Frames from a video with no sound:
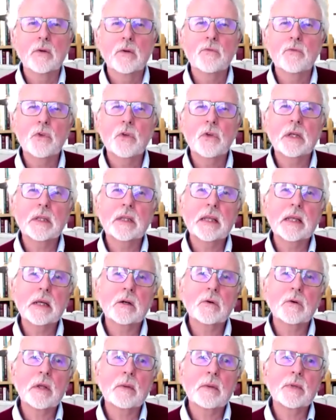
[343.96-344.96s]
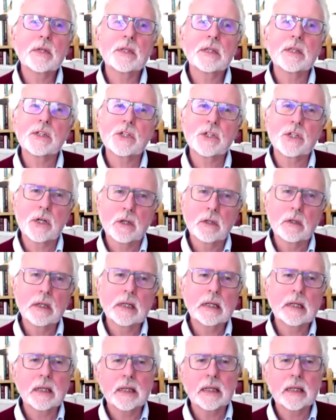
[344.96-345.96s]
Viewing the agreement
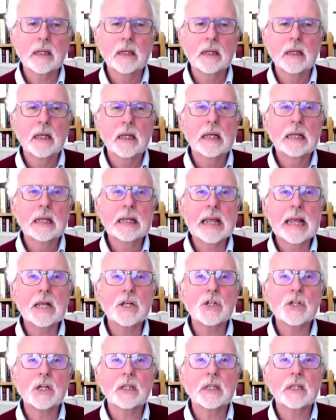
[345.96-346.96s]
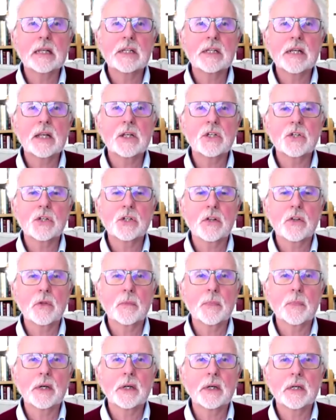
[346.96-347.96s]
historically, gauging the intention of the
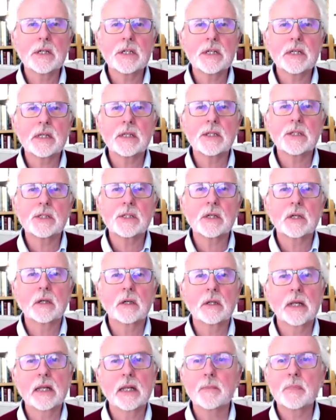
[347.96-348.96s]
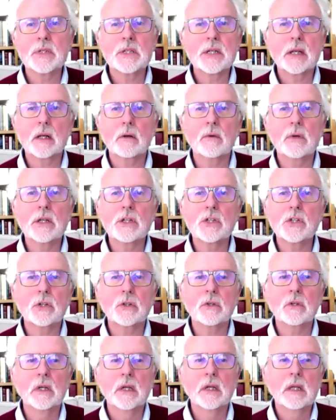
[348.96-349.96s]
parties on any particular
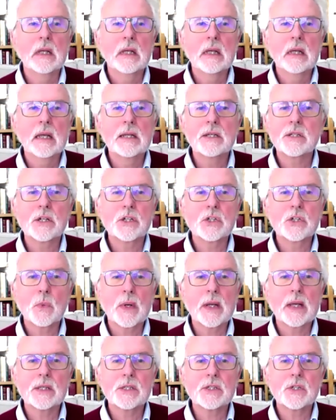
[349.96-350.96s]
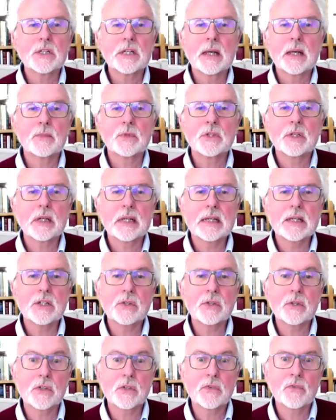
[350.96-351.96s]
issue in such a way as to attempt to lead
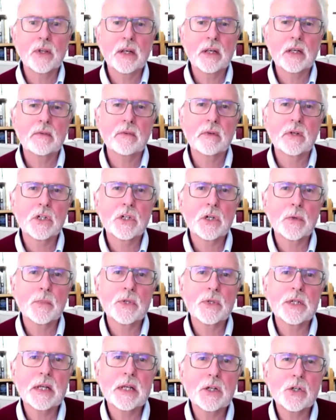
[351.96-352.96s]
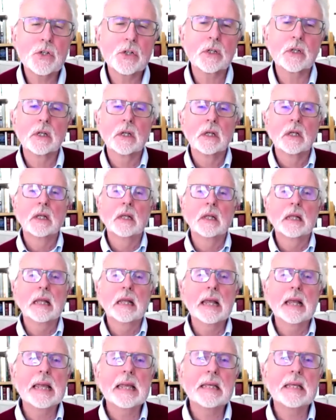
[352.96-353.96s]
to a definitive interpretation
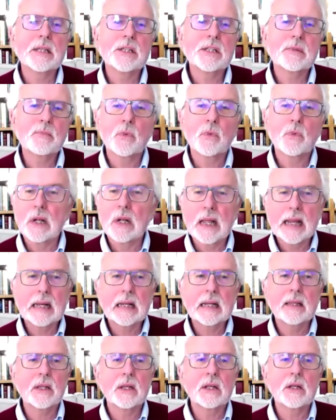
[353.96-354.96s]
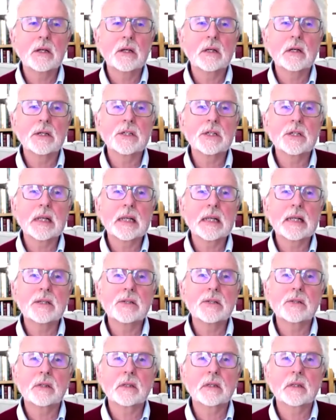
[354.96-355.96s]
is more likely than not to lead
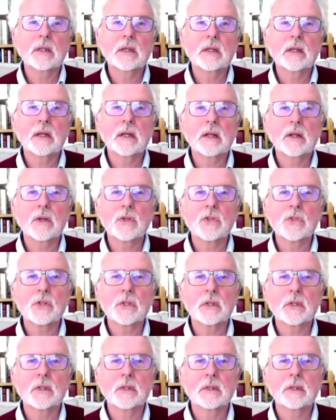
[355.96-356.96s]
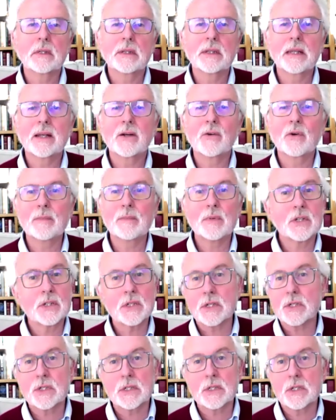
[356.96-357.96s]
to the conclusion that the agreement
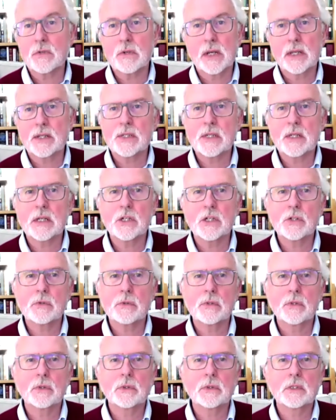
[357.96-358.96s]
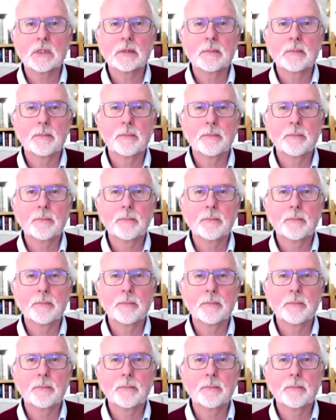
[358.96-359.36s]
doesn't address the issue at all.